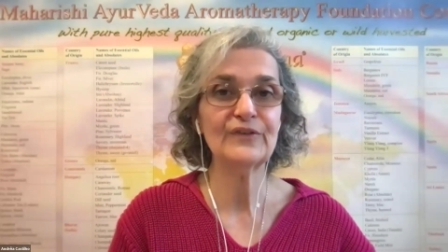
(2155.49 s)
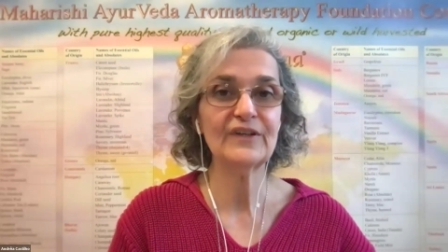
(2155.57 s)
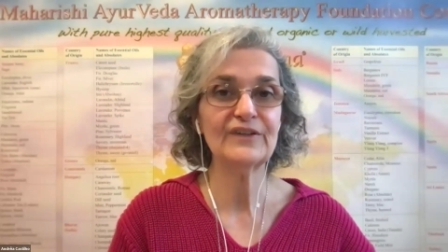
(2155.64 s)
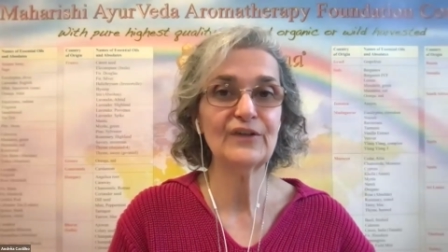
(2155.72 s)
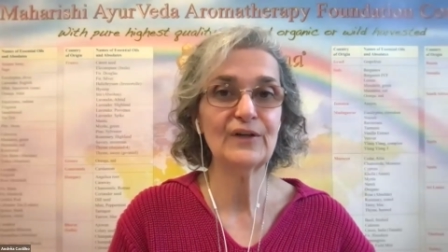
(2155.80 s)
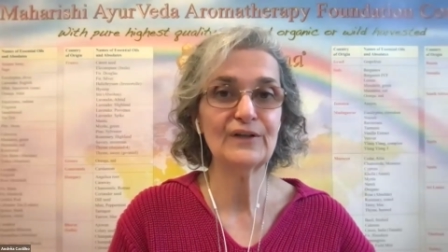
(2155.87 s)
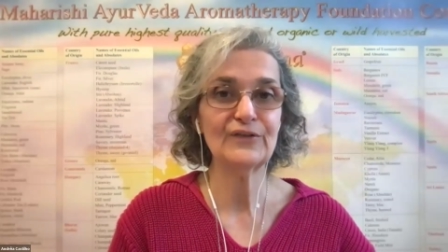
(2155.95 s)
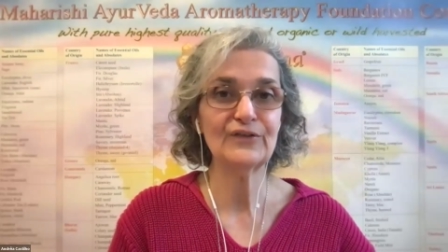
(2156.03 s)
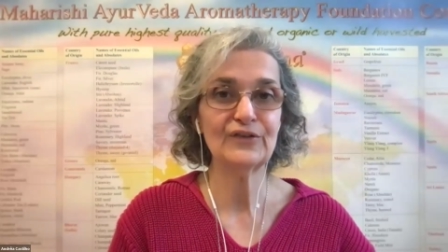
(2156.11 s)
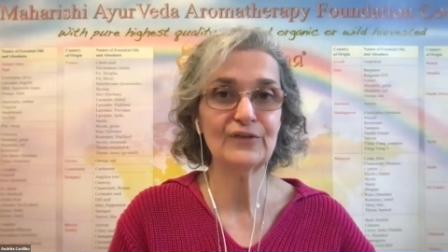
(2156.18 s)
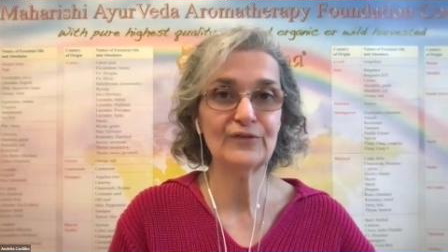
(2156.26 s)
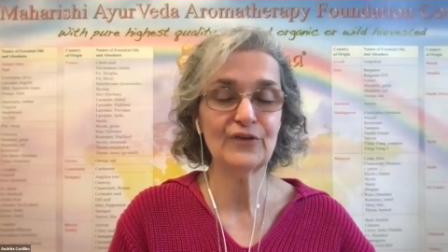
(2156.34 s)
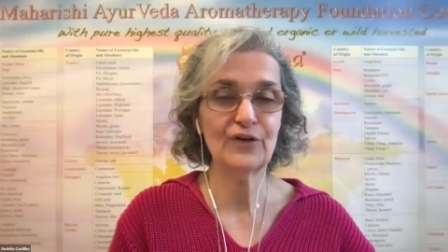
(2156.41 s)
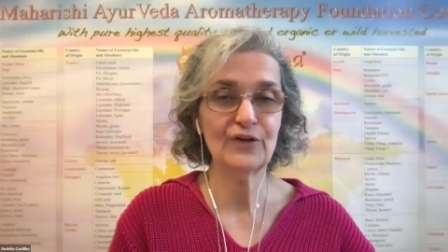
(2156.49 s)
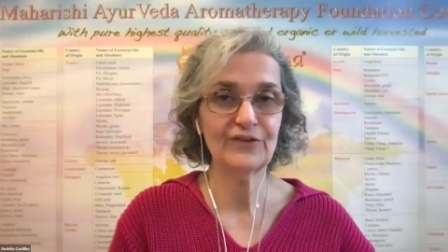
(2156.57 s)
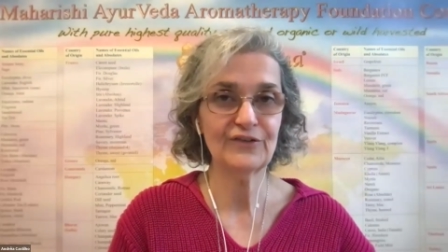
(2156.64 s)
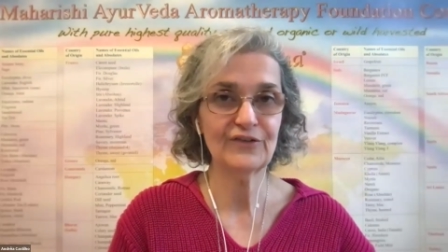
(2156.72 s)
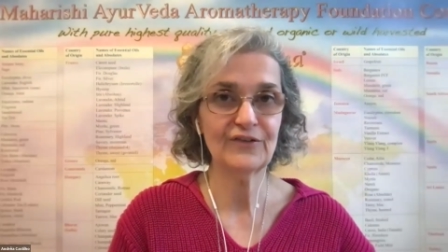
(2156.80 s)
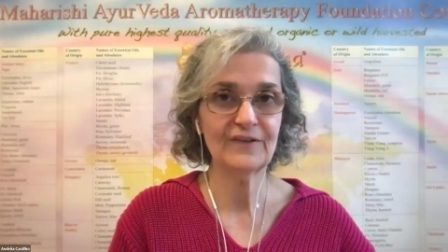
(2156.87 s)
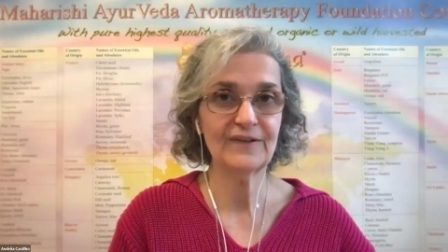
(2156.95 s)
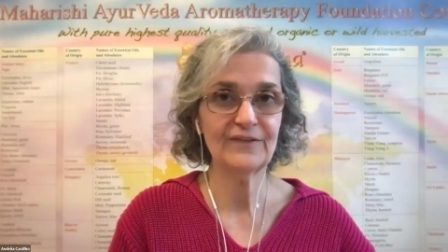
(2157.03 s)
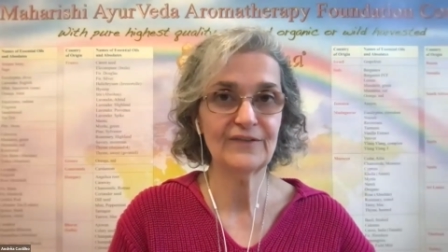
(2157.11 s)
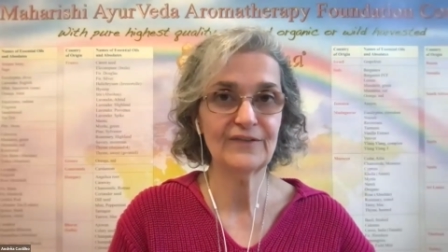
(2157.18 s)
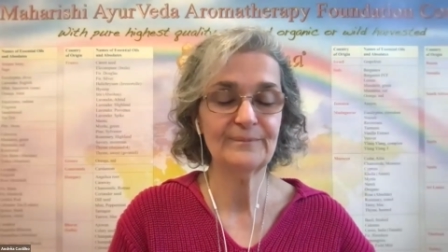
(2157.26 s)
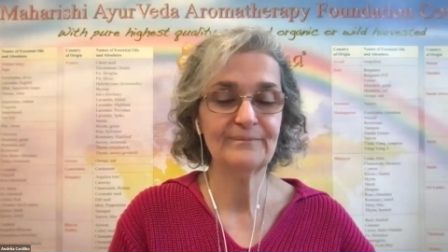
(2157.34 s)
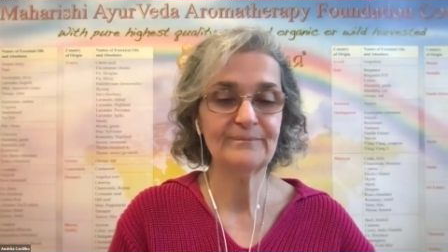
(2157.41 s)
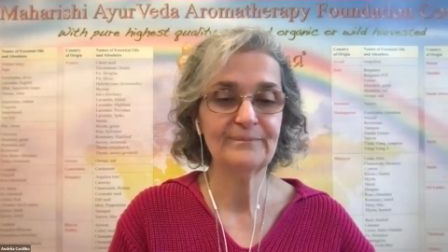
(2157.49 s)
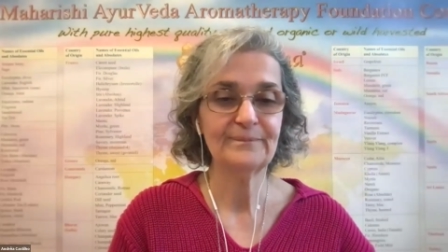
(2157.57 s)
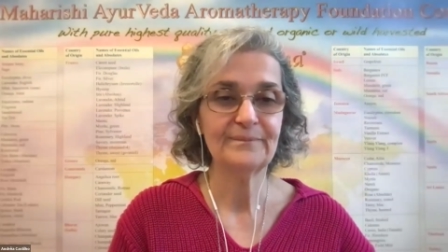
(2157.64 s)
technology of consciousness.